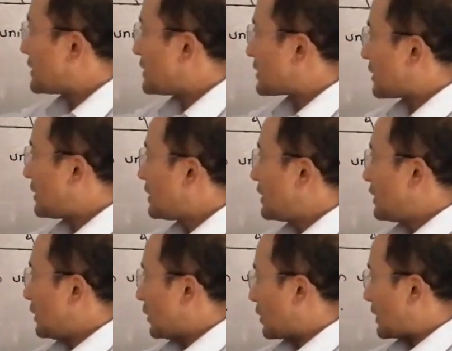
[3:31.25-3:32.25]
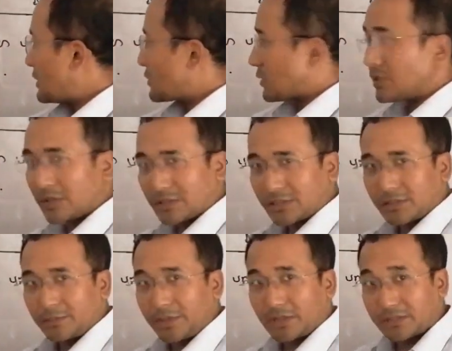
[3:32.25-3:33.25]
in the horizontal
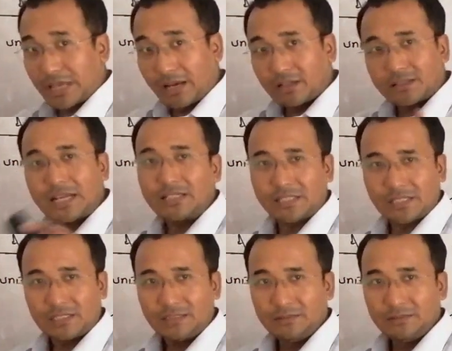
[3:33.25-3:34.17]
direction because the angle is 90.